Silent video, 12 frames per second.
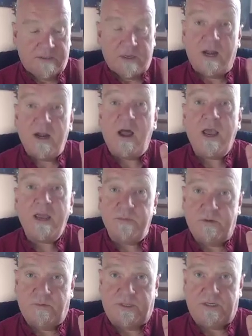
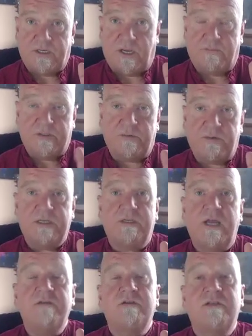alignment with each other, because when you
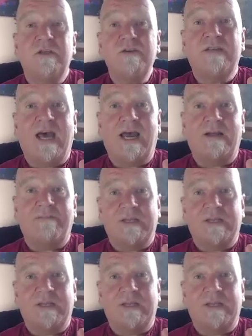don't do that,